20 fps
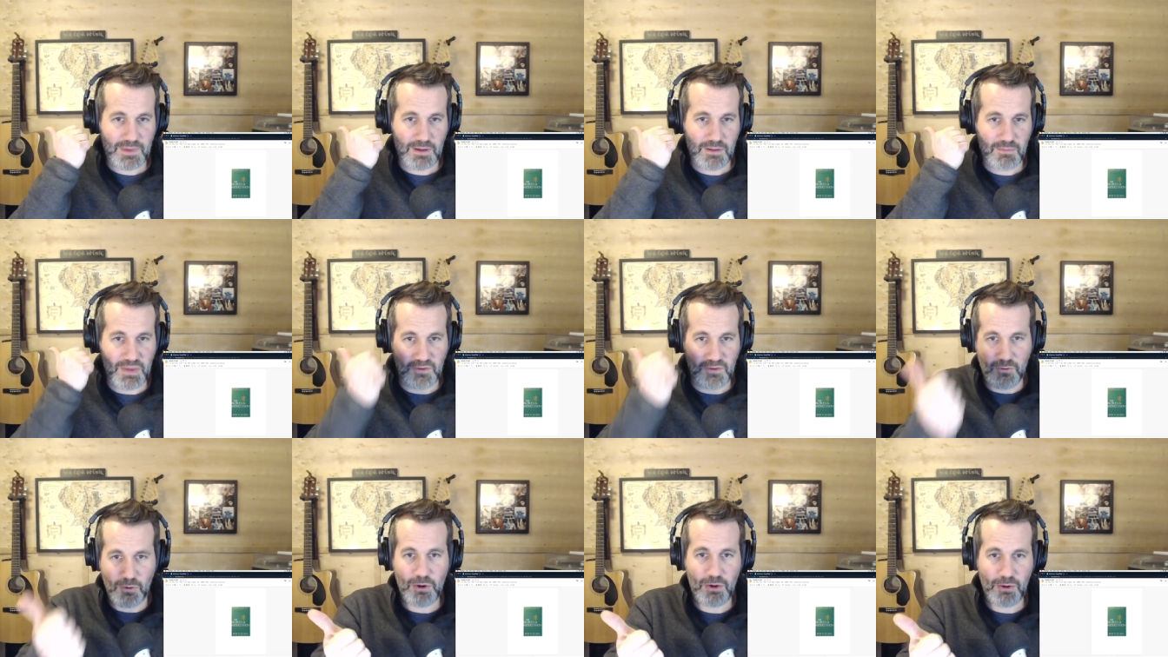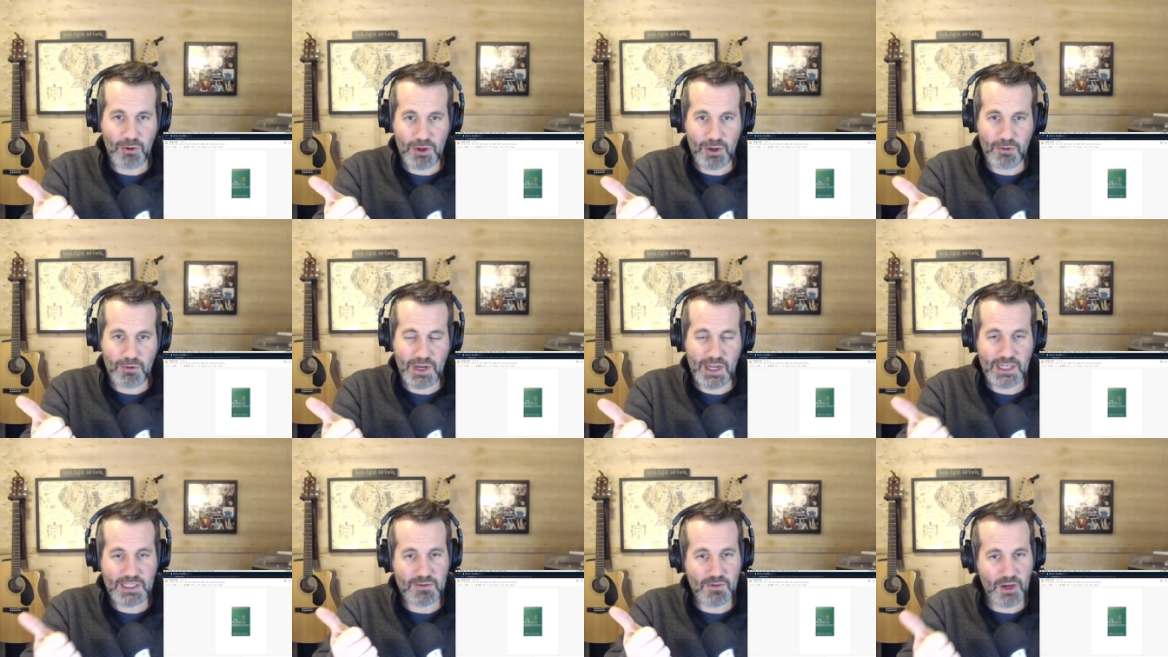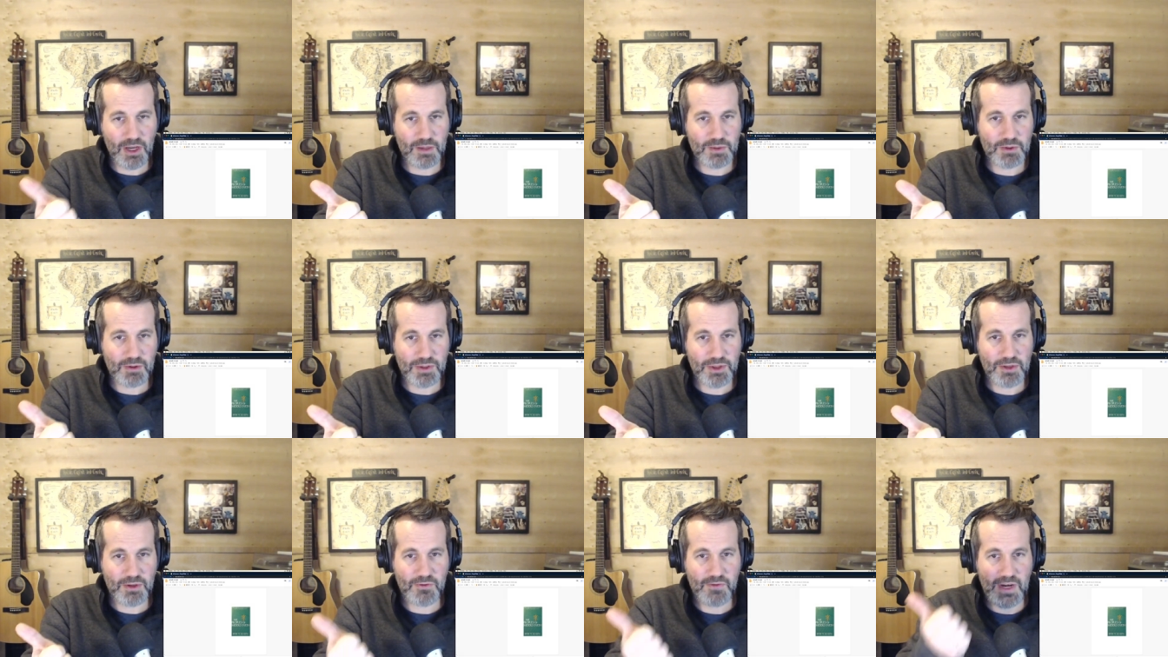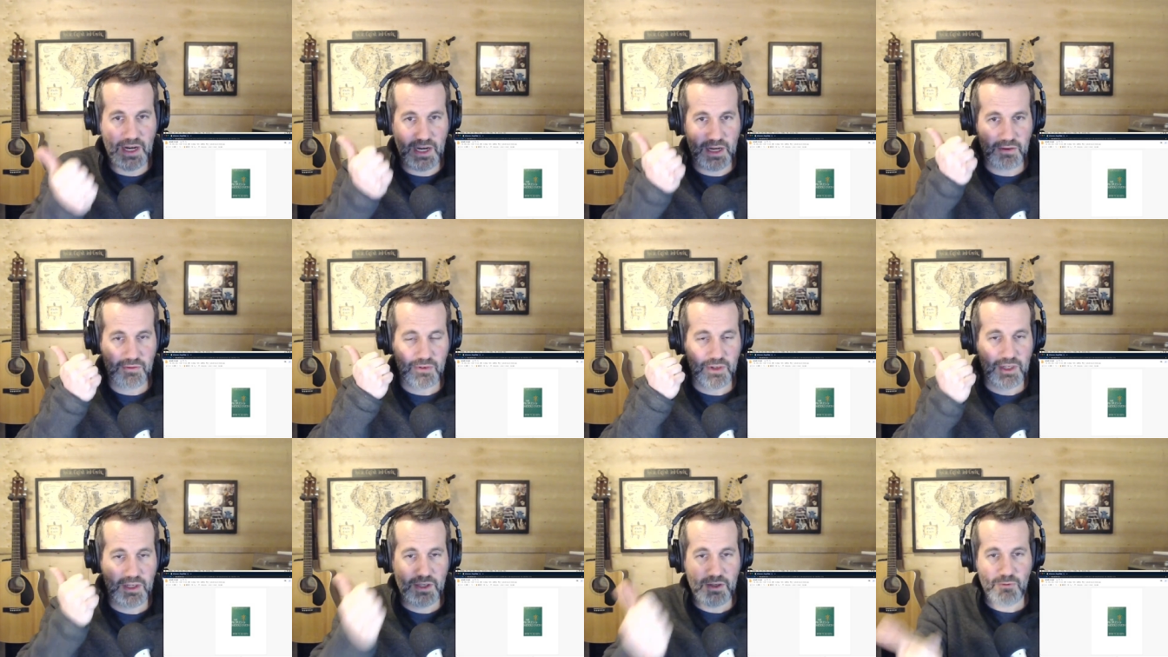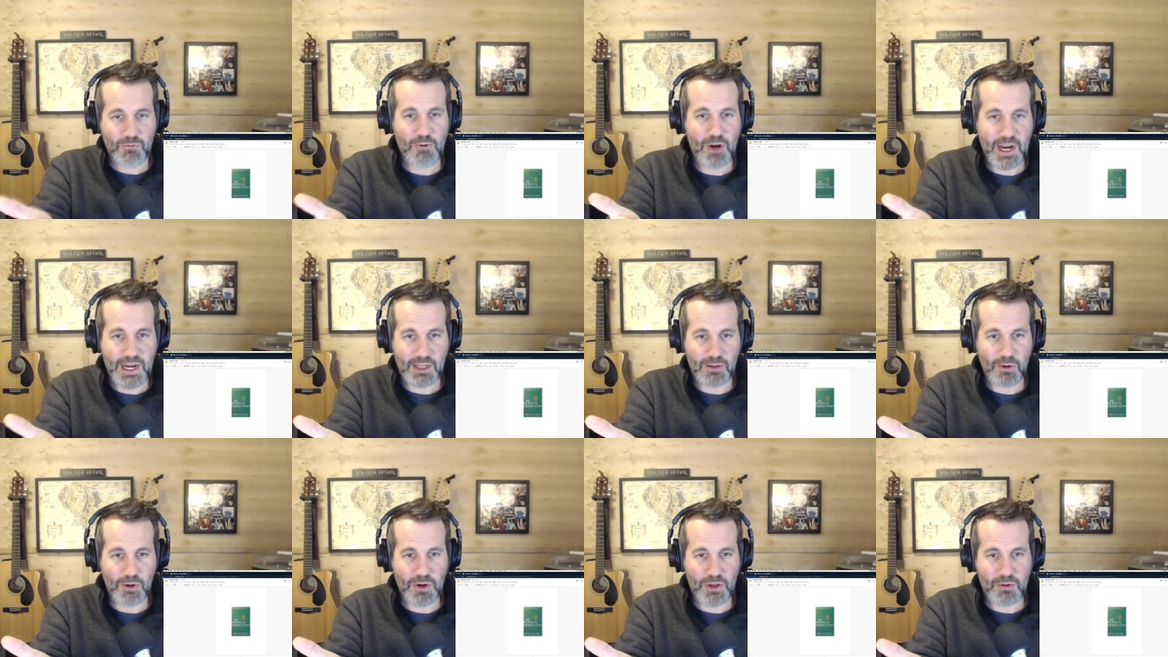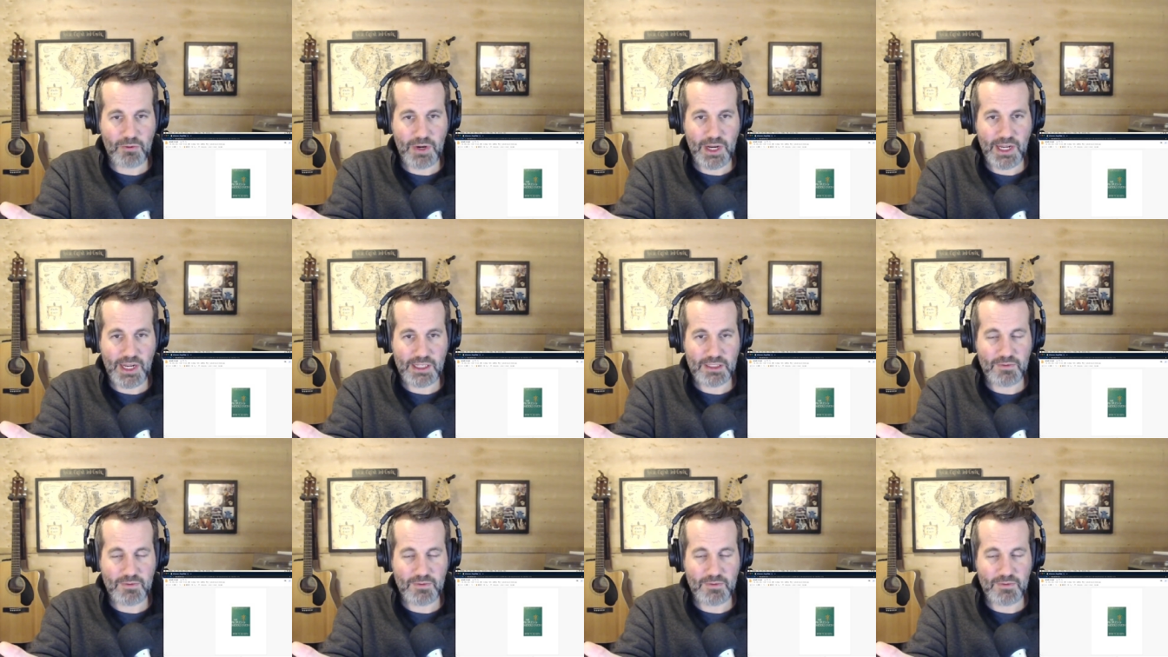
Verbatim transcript: Before Lord of the Rings, volumes 1 through 5, writing Lord of the Rings,